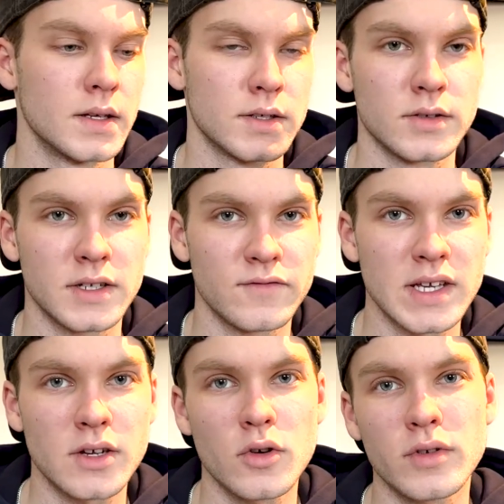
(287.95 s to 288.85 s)
So the
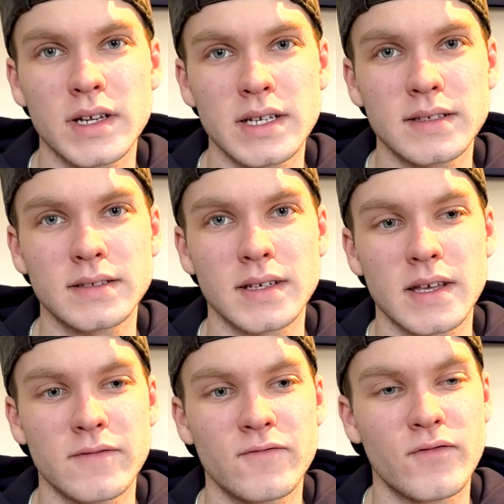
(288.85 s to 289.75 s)
VCORE is
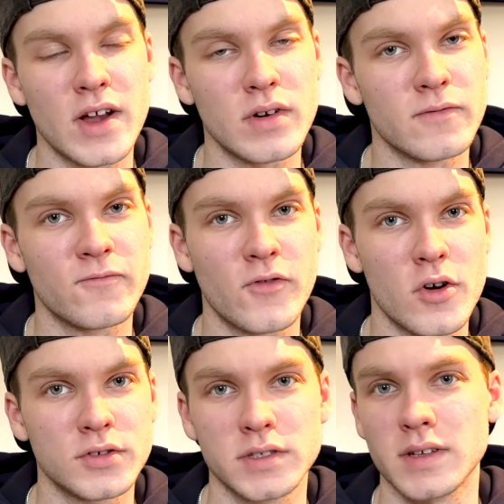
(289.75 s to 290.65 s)
a very
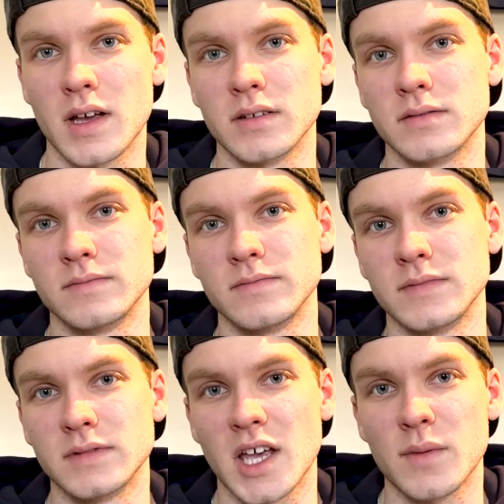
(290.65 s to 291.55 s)
versatile
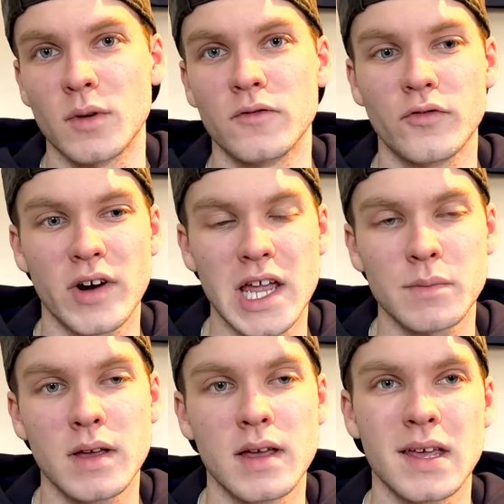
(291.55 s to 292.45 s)
type of
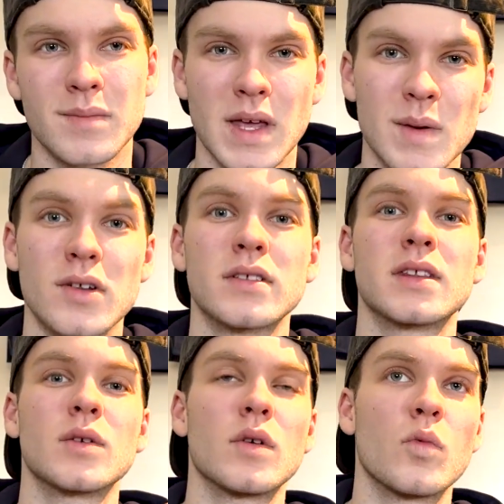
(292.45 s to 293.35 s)
frame. Maybe not
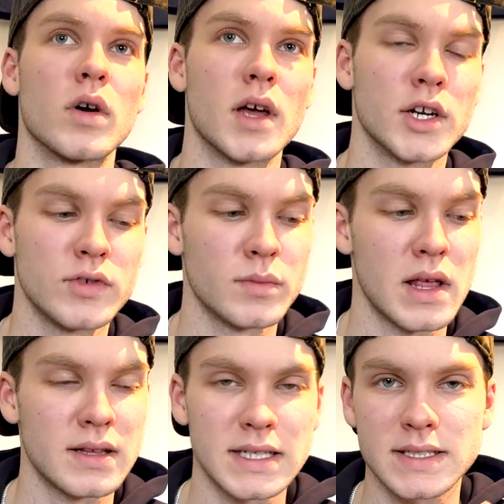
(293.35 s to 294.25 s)
the one hundred, but
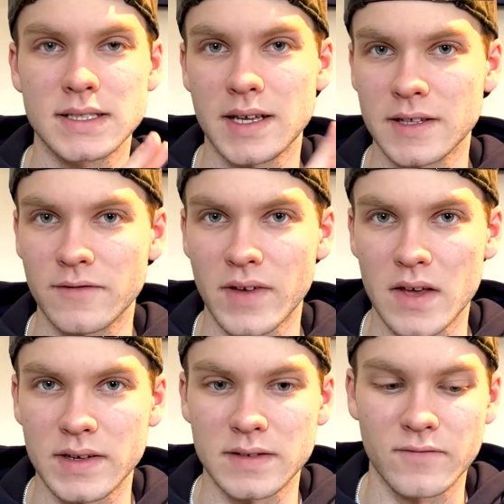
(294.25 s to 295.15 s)
at least the
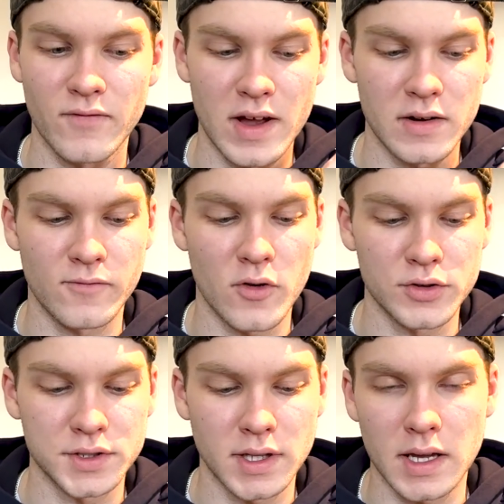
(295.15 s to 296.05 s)
ninety-five is very
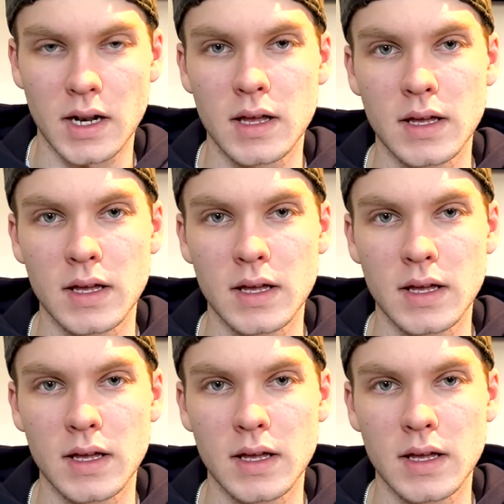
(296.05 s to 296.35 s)
versatile.